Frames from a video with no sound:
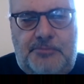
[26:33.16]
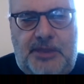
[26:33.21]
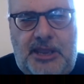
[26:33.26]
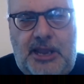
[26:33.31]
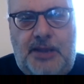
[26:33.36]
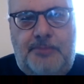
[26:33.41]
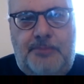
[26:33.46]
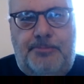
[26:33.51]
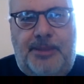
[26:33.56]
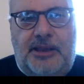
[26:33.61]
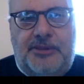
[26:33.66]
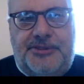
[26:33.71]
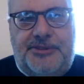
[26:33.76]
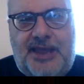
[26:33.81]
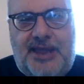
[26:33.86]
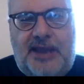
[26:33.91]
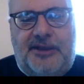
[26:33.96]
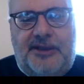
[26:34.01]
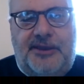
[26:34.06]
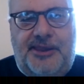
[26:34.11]
inbuilt
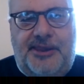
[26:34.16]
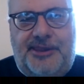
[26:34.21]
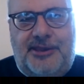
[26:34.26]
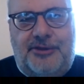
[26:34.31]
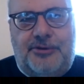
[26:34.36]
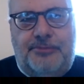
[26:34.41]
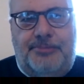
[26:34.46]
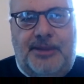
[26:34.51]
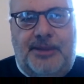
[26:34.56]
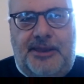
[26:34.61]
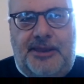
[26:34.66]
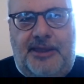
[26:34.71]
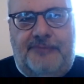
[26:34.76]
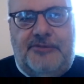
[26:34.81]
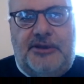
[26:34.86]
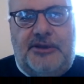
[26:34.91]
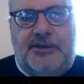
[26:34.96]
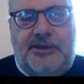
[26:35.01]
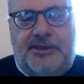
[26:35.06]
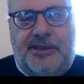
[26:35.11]
tendency to believe
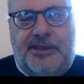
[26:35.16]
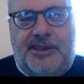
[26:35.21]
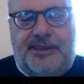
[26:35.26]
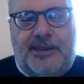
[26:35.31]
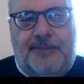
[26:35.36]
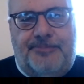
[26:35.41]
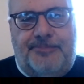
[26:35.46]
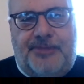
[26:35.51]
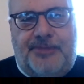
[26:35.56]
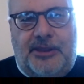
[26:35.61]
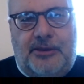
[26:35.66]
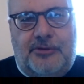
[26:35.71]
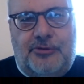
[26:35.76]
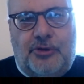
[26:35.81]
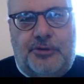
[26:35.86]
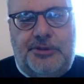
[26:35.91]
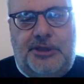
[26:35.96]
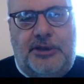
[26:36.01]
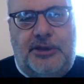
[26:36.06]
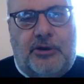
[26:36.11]
that it is something
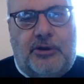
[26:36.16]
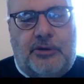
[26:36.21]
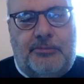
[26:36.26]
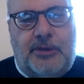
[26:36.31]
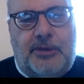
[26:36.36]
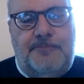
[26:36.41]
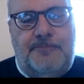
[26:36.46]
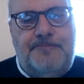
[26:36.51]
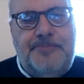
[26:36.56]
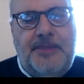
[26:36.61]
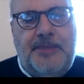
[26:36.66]
totally normal.